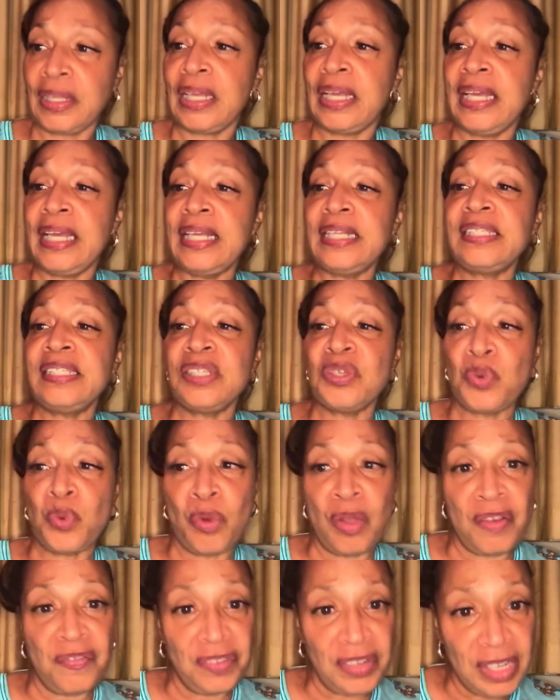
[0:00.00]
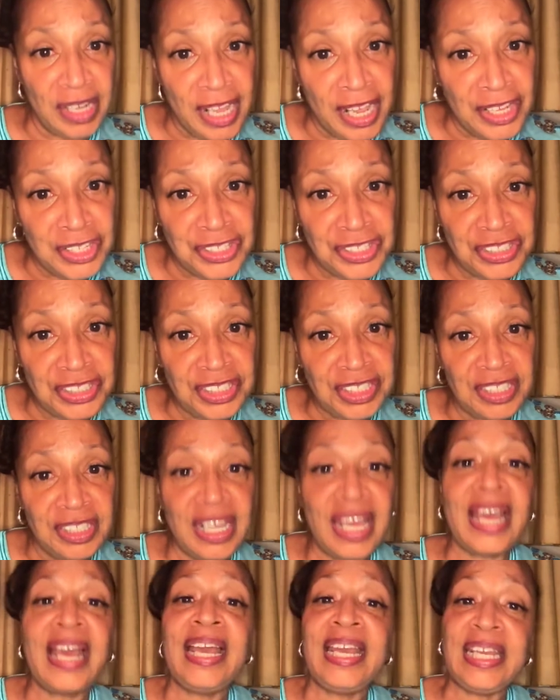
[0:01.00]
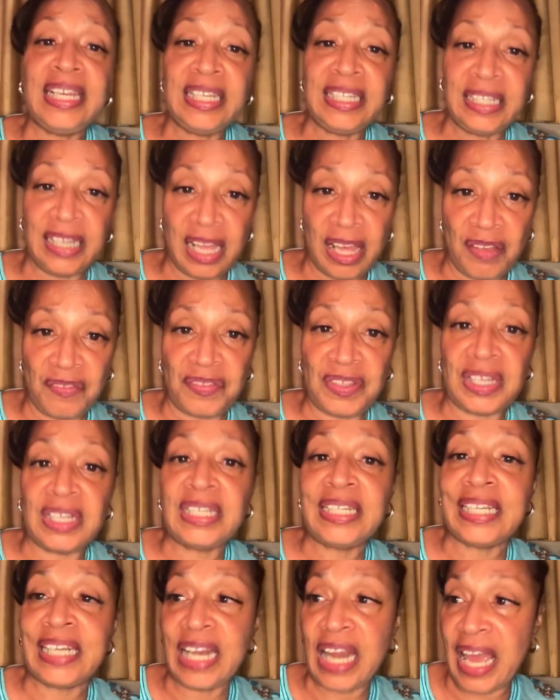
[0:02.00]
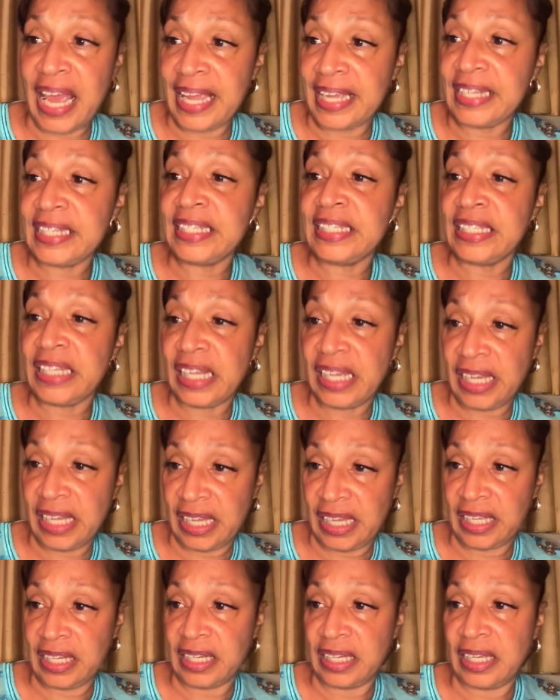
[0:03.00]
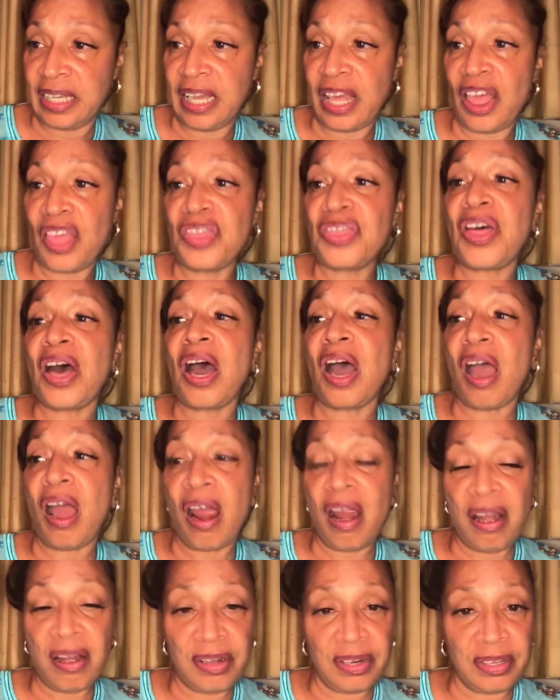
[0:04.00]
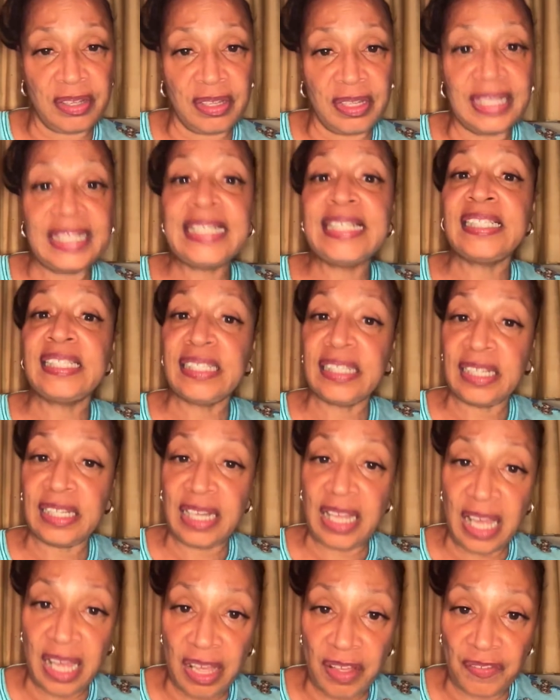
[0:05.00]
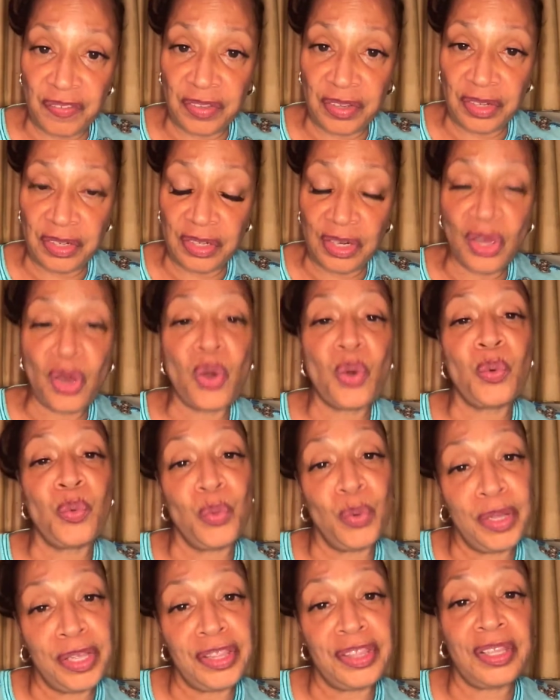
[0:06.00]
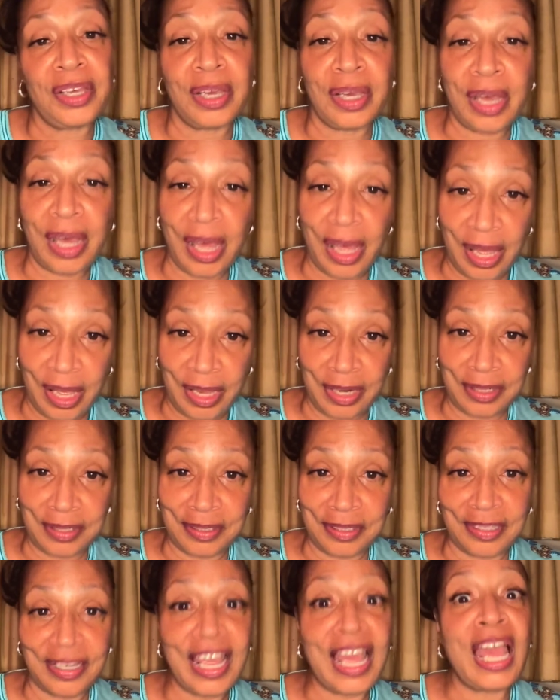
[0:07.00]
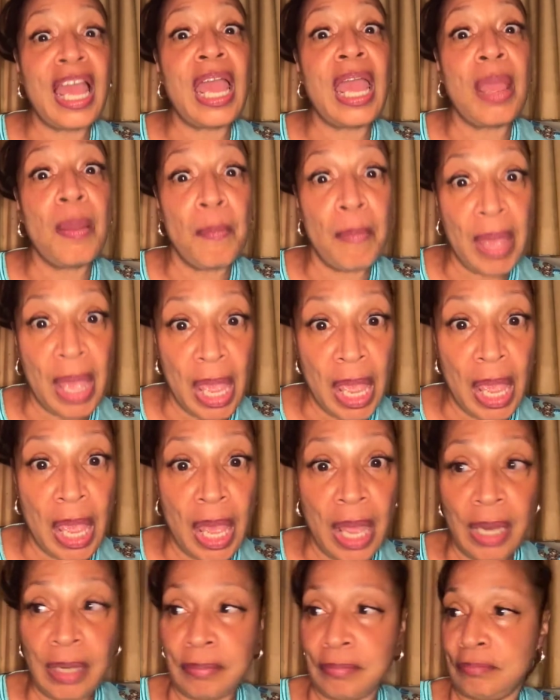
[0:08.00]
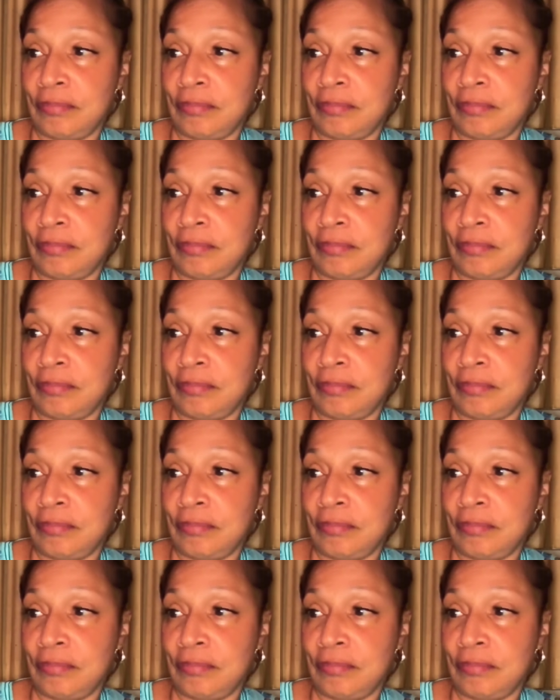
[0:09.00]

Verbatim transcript: It's in Revelation 11:19. The ark is in heaven with God. Amen.